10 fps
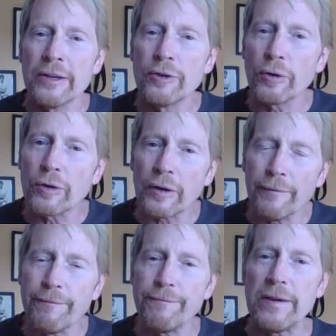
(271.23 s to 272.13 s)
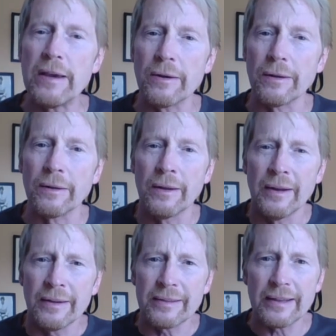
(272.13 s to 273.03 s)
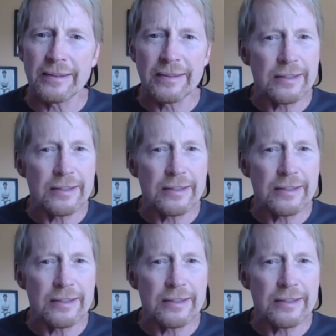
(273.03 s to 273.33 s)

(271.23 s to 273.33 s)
you're going to feel that